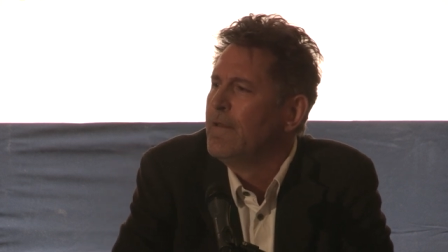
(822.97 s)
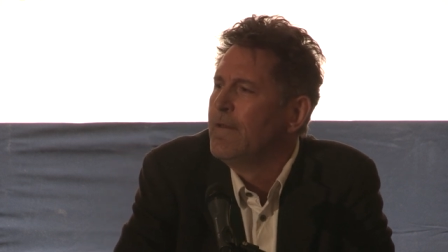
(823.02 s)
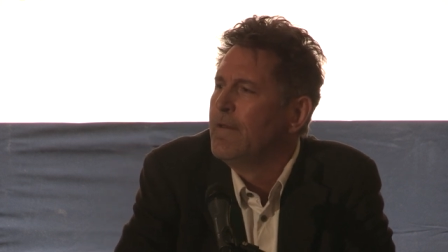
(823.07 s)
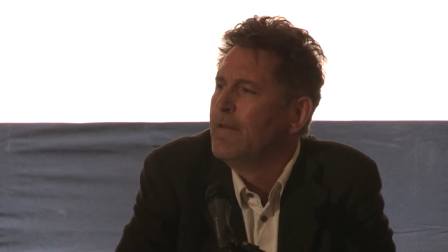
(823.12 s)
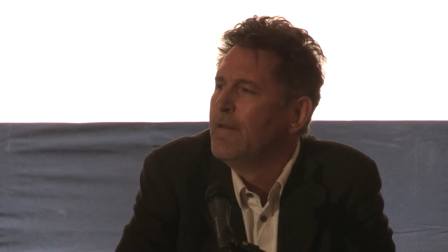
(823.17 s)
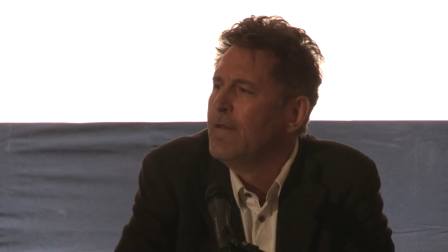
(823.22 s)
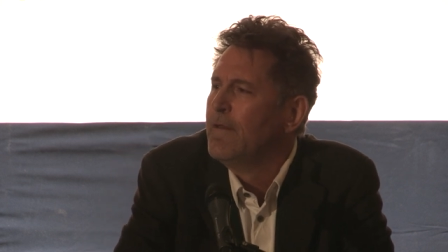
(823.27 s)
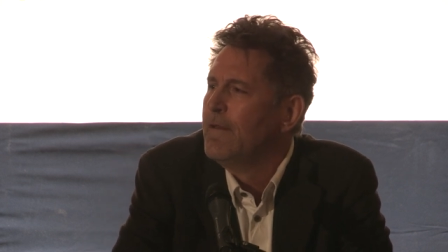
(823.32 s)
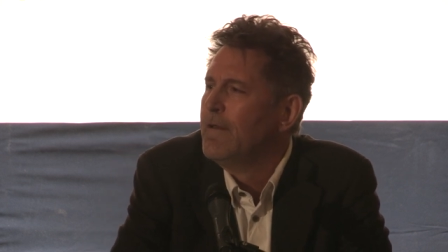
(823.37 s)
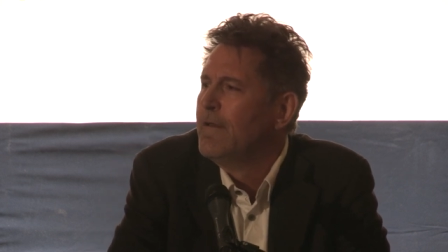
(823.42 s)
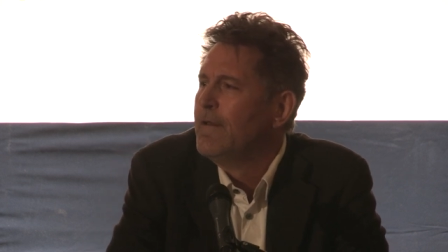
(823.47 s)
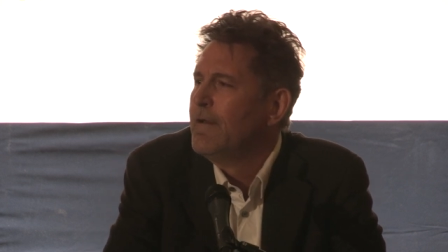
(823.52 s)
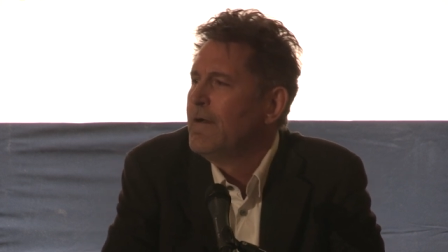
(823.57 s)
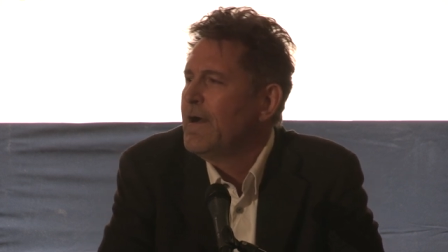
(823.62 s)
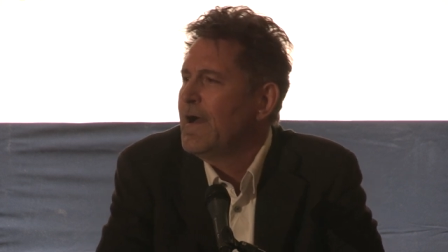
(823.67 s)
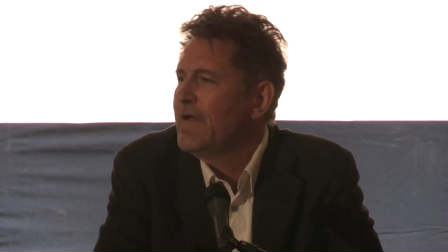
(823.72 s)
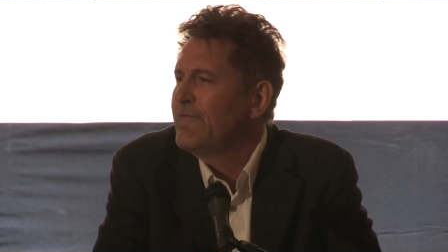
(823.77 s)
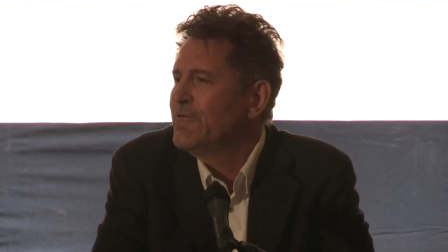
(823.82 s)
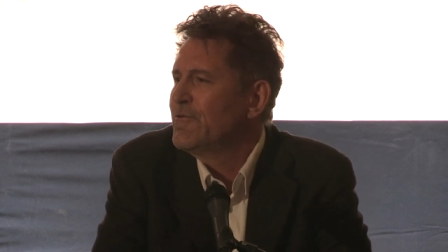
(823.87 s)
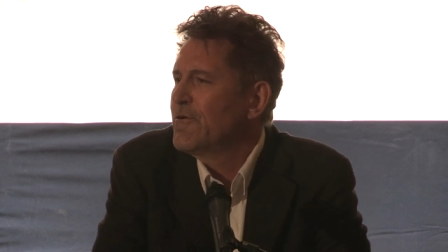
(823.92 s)

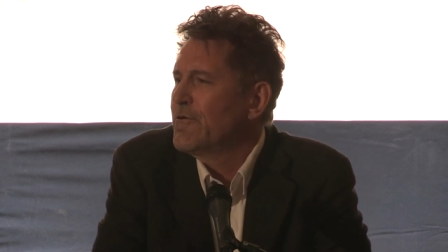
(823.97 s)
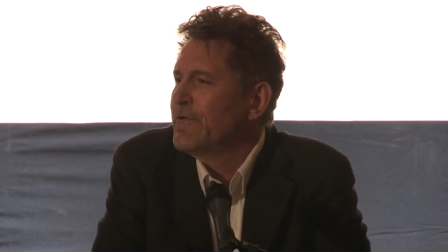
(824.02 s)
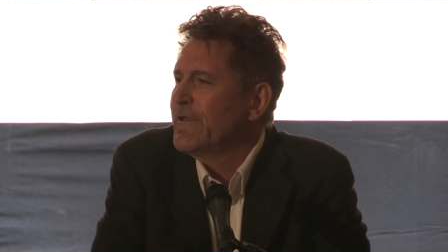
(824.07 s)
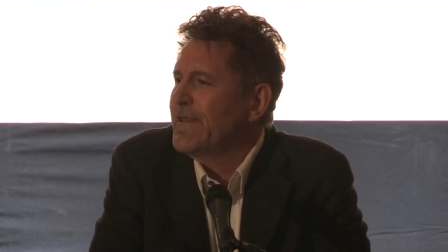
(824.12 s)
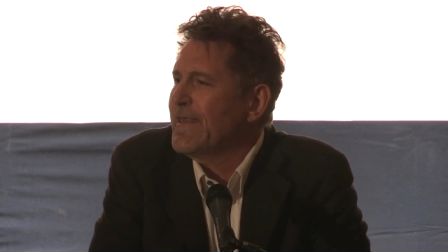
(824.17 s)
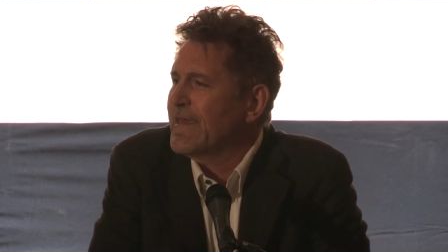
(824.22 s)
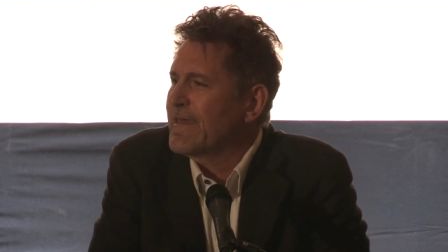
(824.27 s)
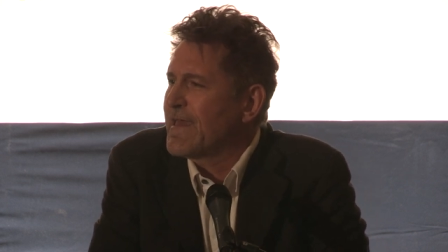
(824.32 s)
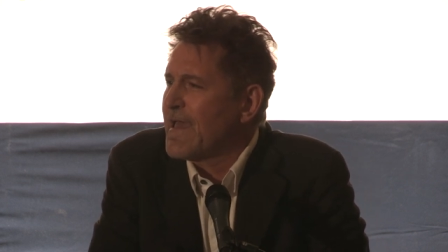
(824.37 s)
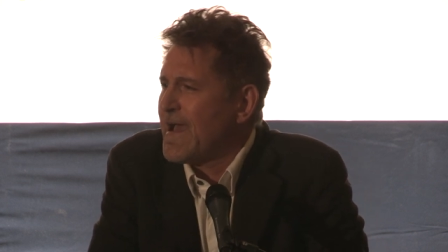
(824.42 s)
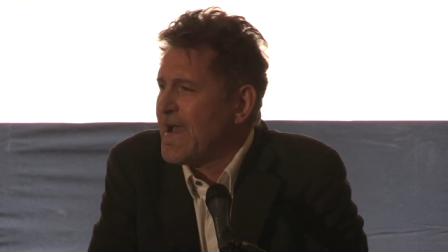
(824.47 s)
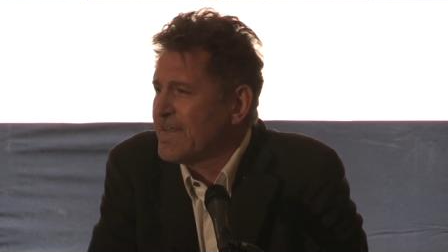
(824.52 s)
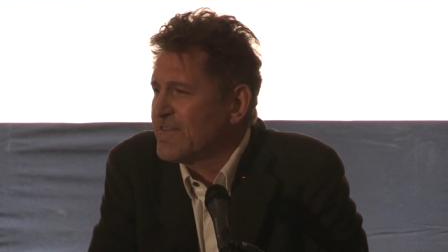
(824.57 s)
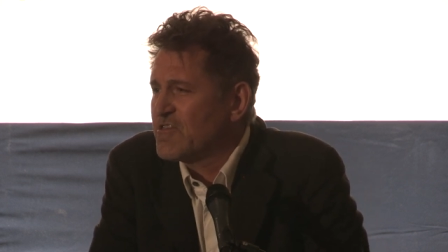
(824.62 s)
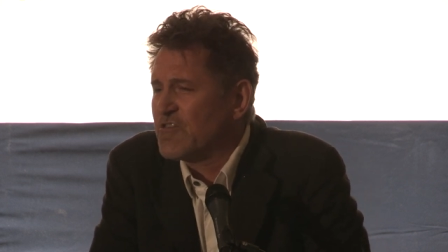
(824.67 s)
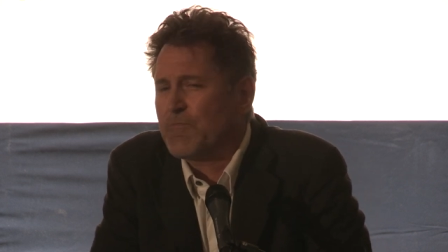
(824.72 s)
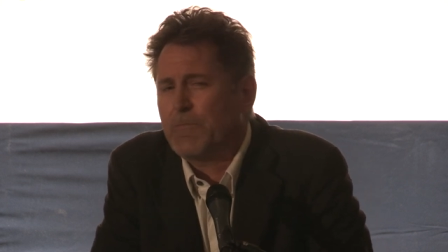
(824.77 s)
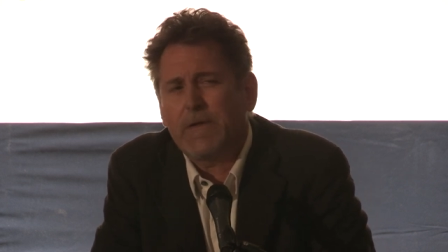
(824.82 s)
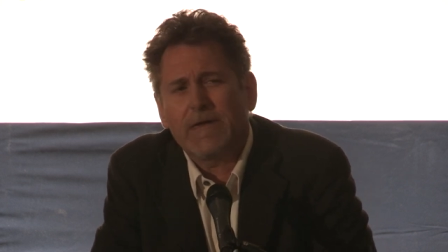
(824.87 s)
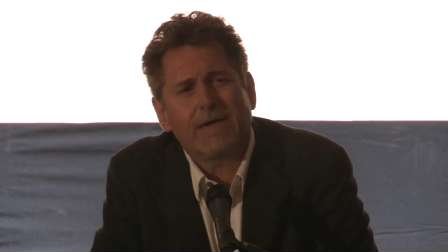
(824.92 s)
I haven't heard any
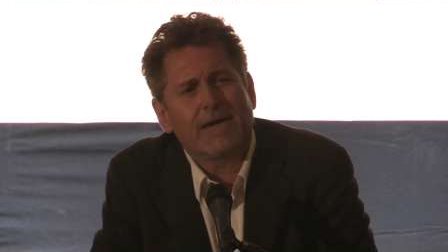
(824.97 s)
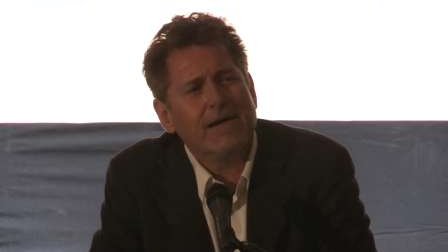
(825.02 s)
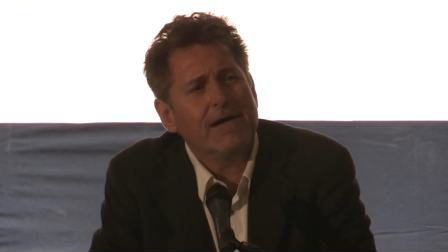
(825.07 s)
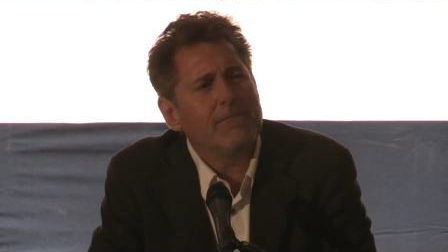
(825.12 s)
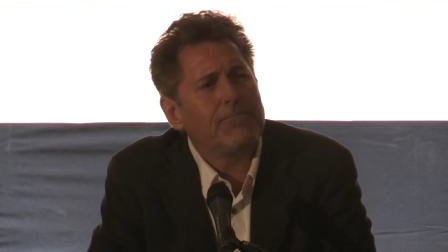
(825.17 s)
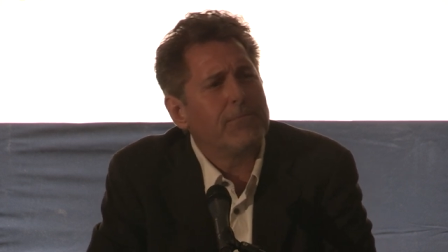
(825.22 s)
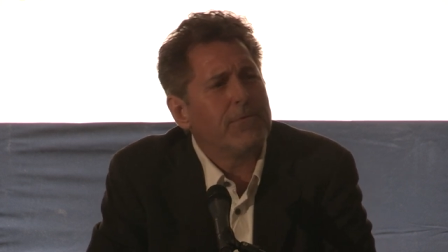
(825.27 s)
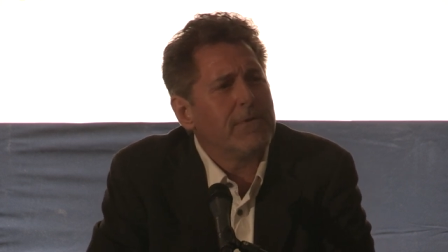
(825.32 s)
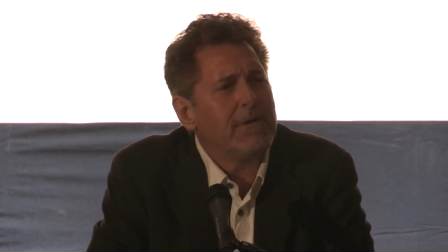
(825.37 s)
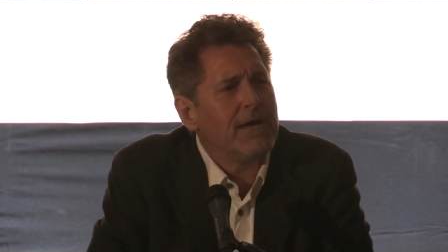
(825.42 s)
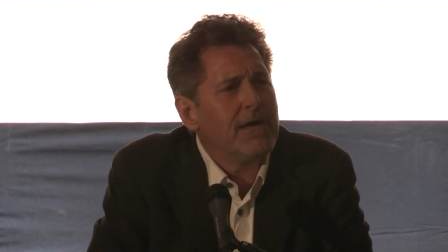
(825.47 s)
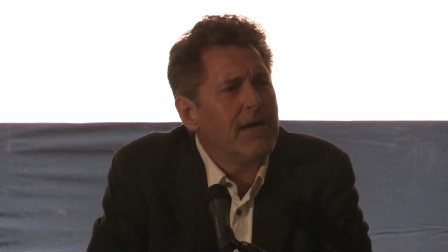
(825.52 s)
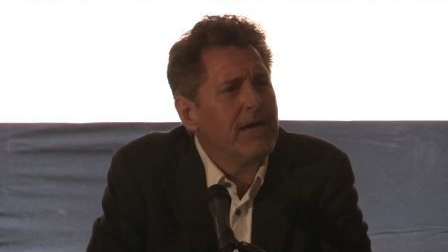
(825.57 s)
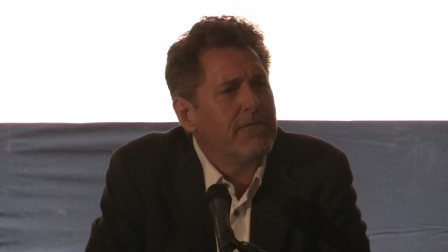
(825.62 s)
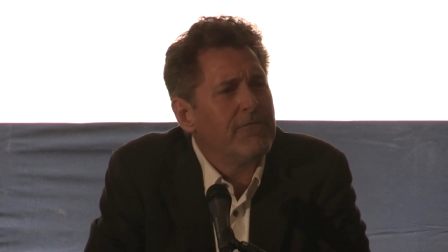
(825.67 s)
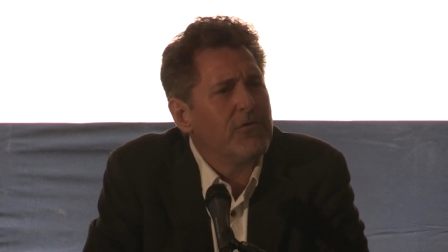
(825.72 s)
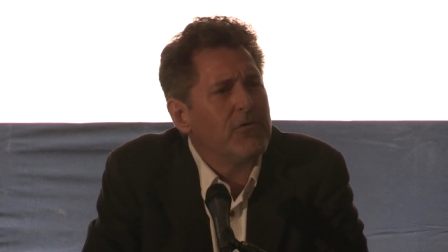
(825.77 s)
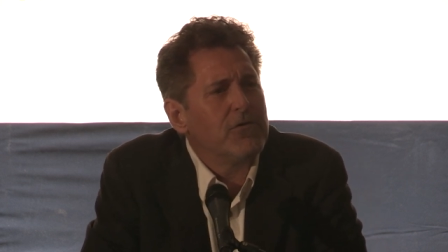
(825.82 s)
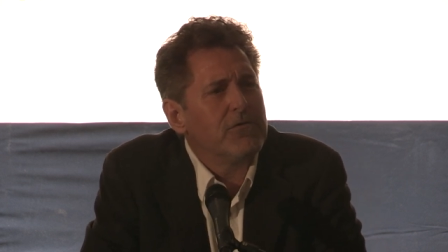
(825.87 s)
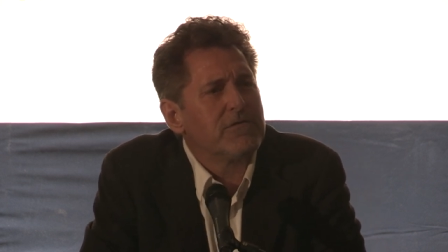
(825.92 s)
cats speak up, but I
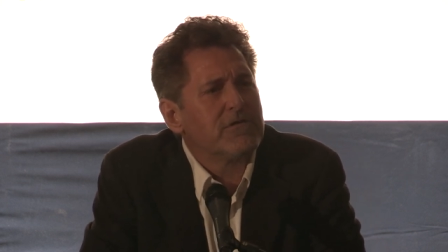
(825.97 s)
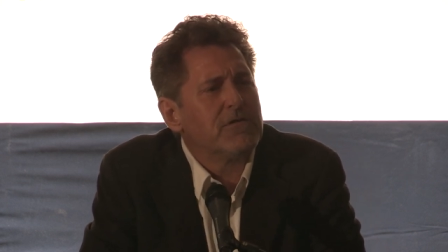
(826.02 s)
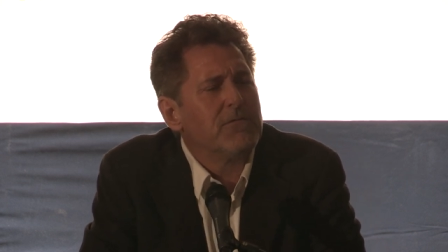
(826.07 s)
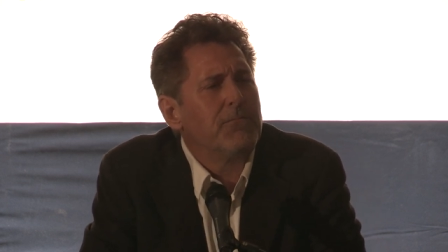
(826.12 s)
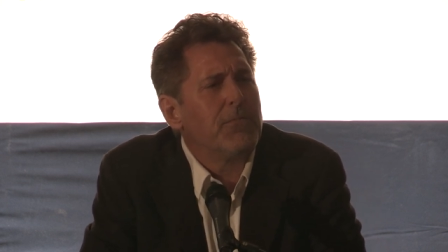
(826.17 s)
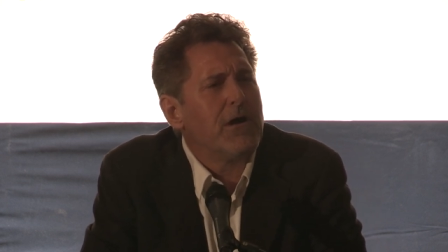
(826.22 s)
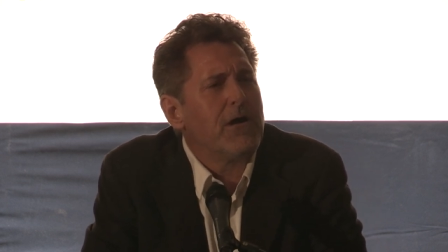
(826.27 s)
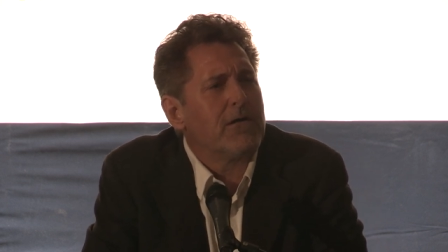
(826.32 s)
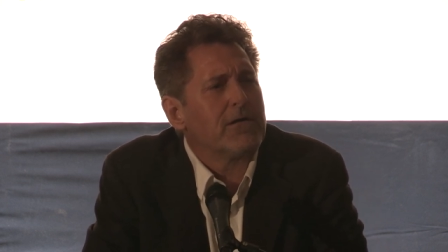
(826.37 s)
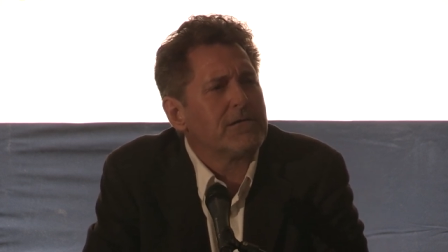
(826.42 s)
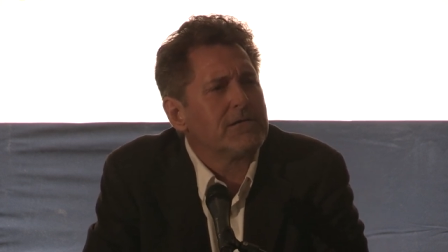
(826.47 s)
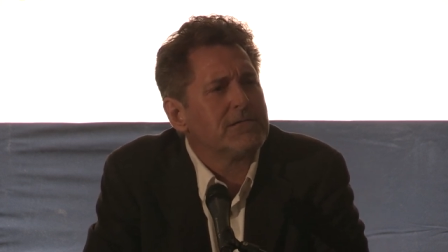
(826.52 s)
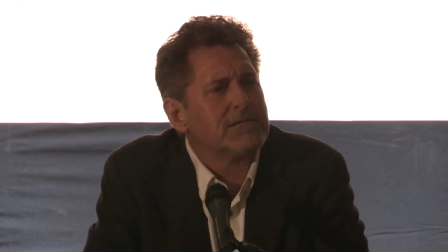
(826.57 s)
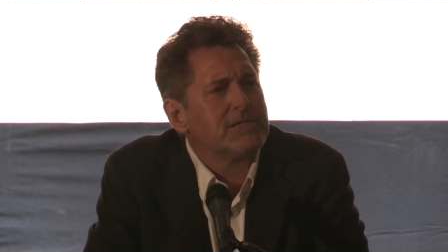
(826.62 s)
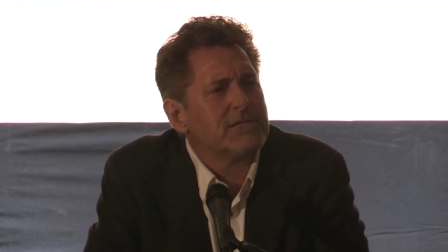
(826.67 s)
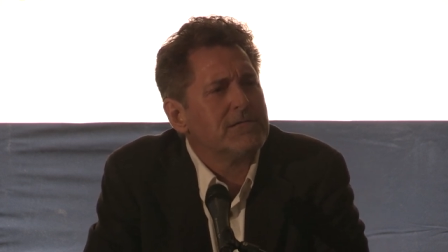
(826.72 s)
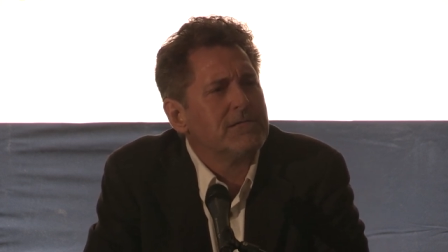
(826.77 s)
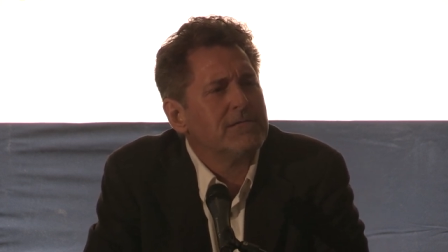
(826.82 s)
have heard some barks.